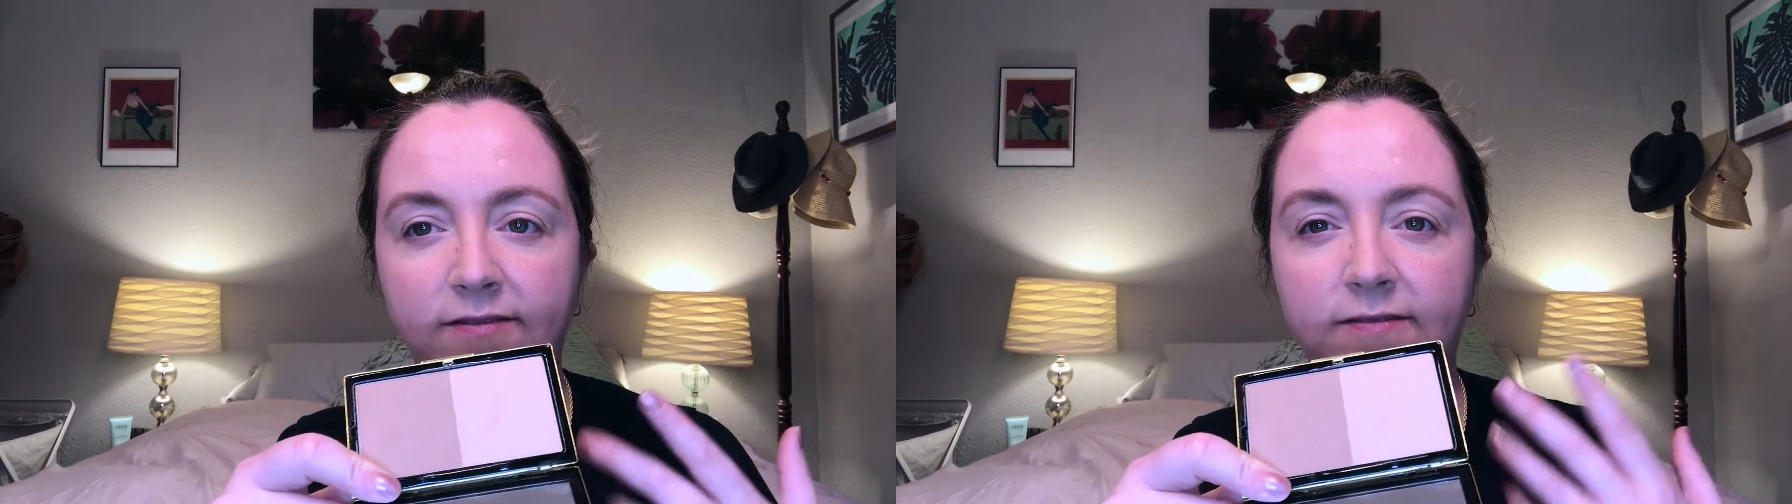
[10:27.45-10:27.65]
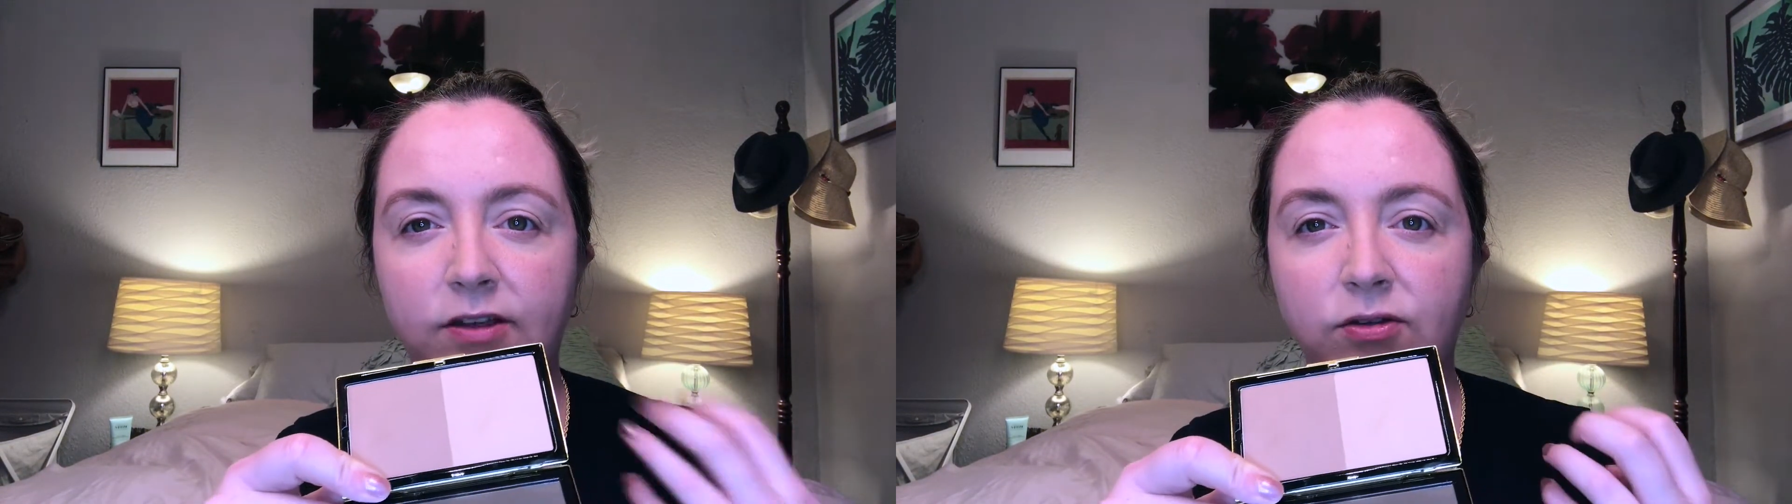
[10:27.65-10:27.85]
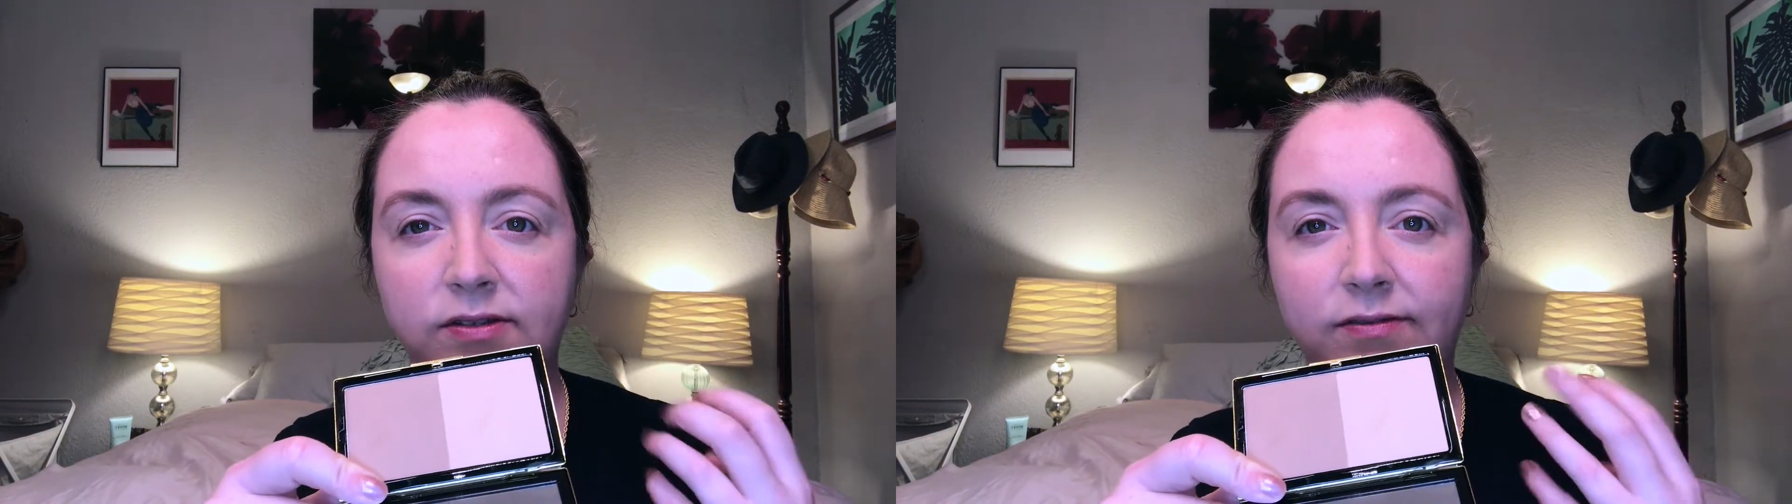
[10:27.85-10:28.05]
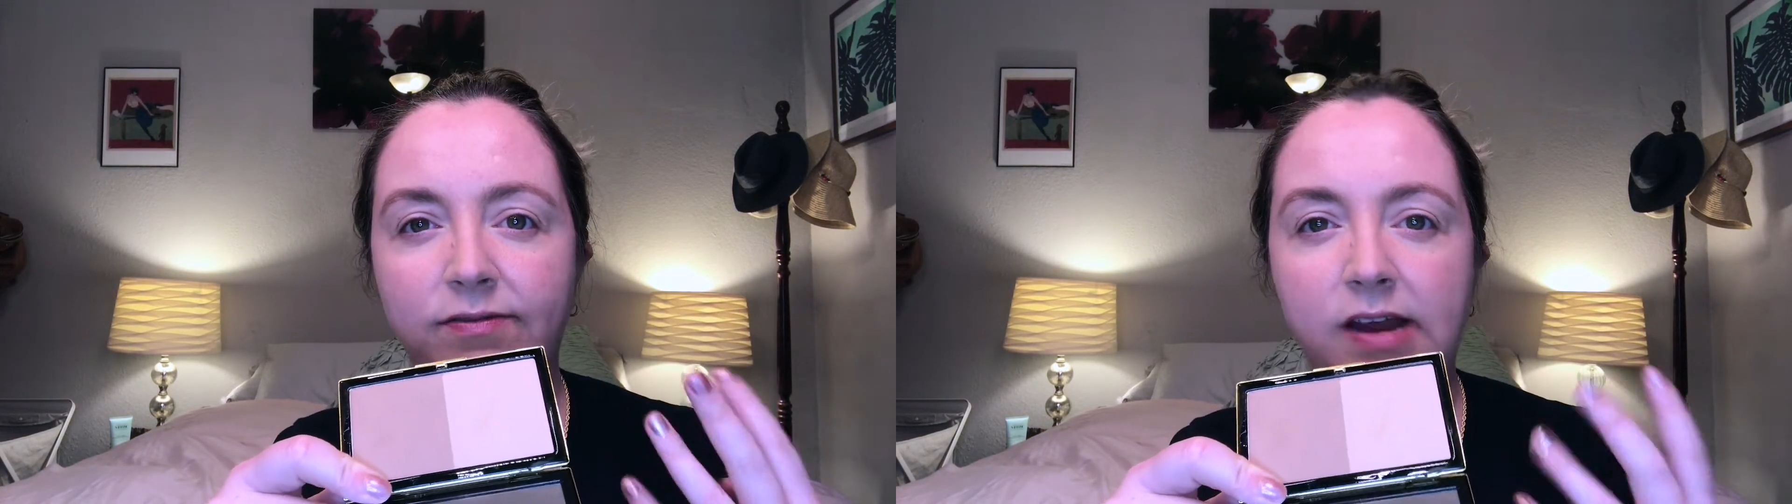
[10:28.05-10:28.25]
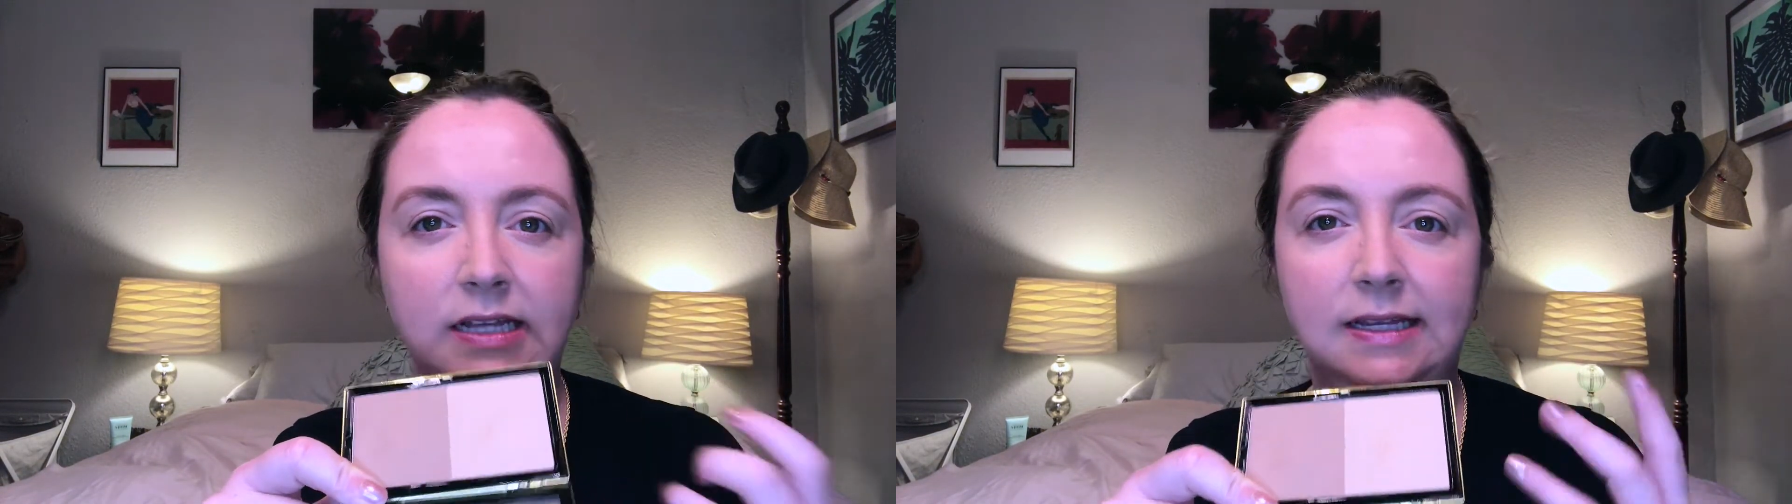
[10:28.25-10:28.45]
feels
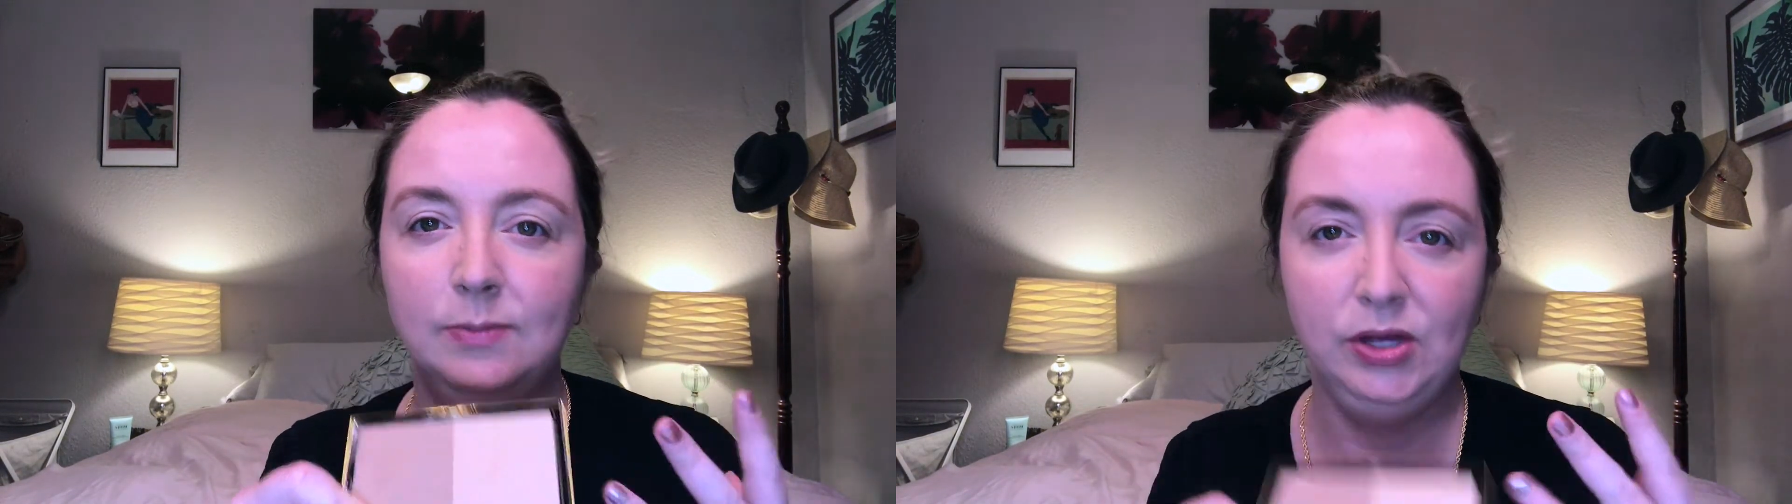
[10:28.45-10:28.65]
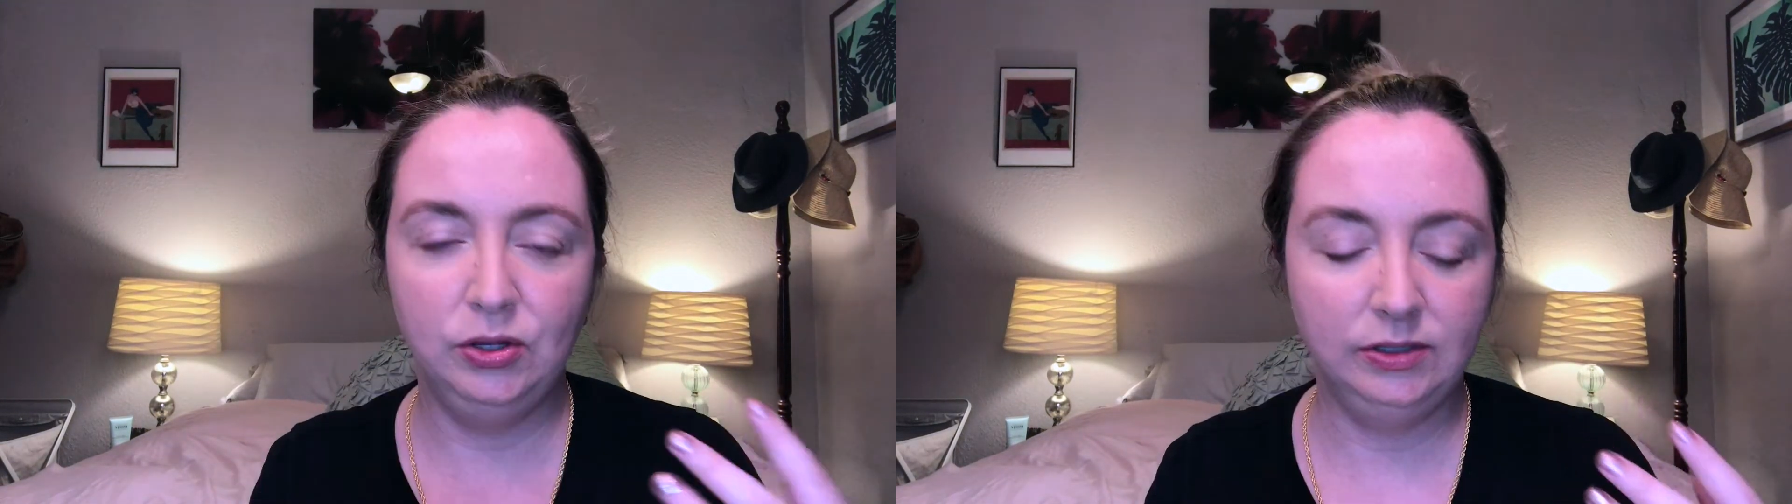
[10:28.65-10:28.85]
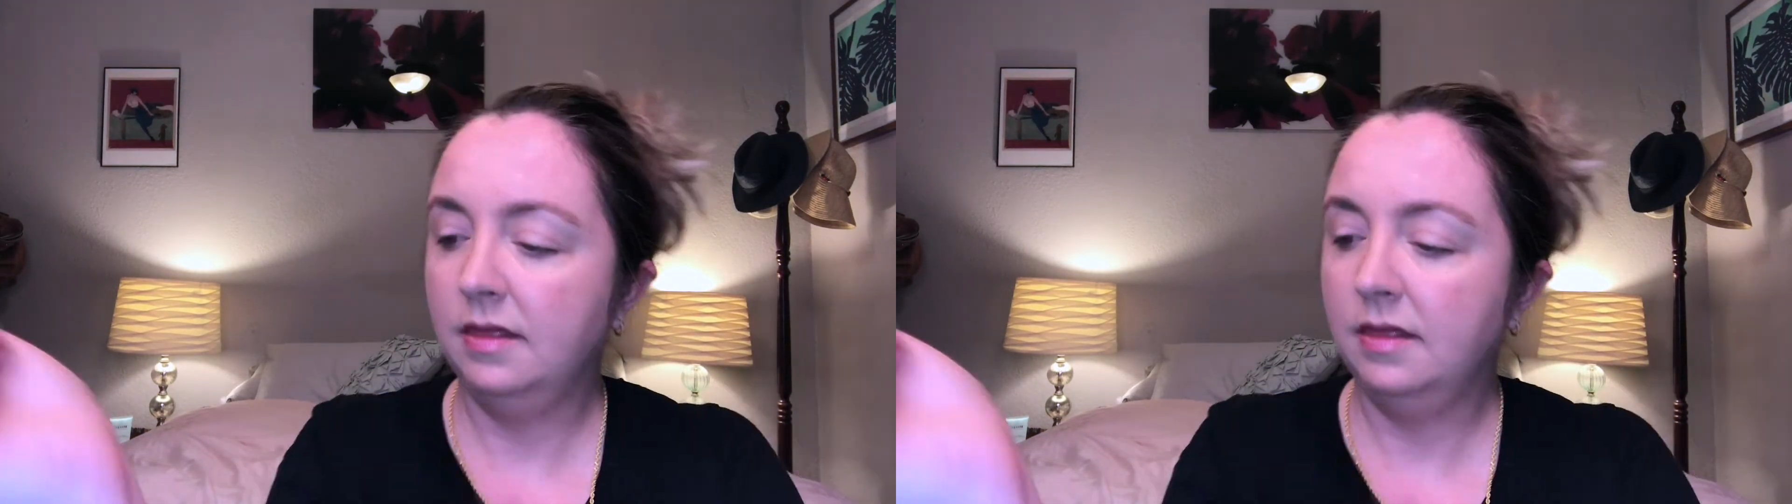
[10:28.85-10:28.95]
finely milled.